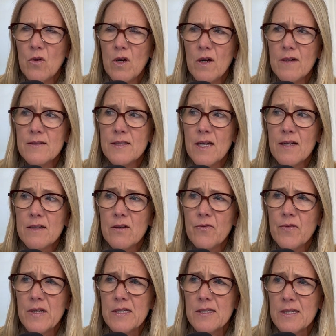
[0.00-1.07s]
contact to
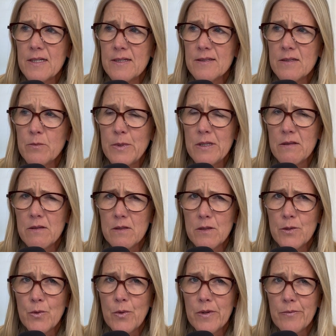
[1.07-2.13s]
fix it, because they'll be a little
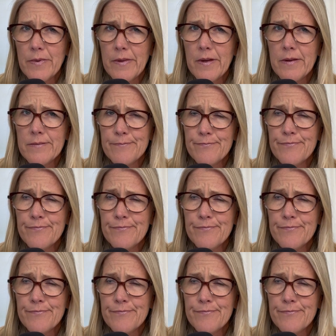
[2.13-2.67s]
annoyed with that.